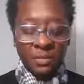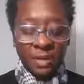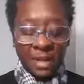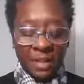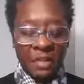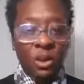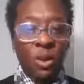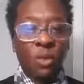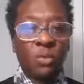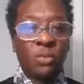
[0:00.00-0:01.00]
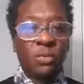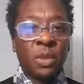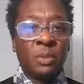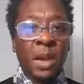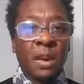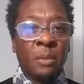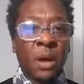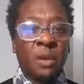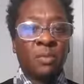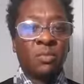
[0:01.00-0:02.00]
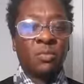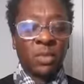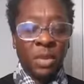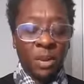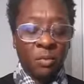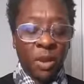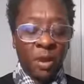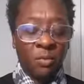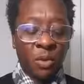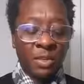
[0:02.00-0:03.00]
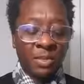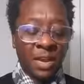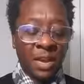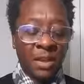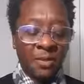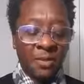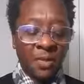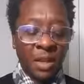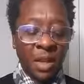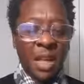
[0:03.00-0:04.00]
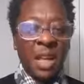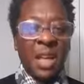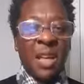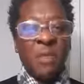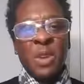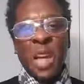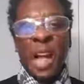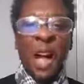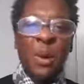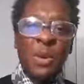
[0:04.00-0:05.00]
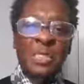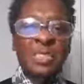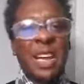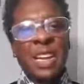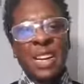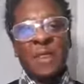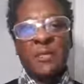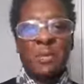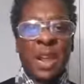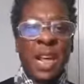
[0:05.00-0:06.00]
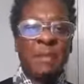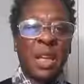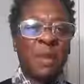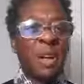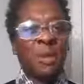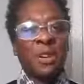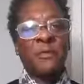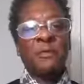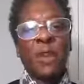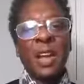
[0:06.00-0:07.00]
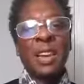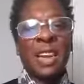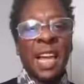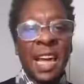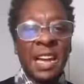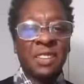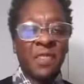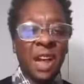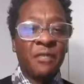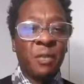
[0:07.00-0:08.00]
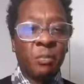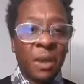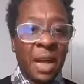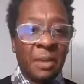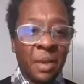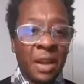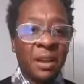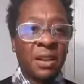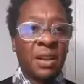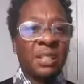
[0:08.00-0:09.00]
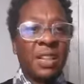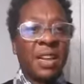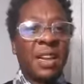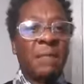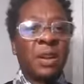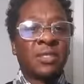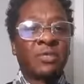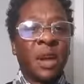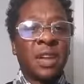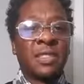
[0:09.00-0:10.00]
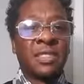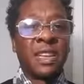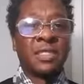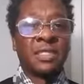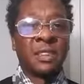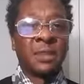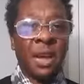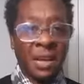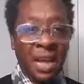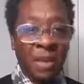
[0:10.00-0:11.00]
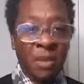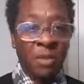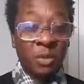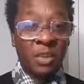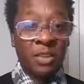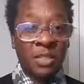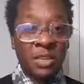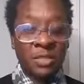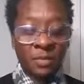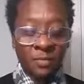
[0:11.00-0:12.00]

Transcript: Like this whole debate about when you hear black women say, we always standing up for black men. We on the front lines fighting for black men. And then they mess around and say it to somebody like me with good sense.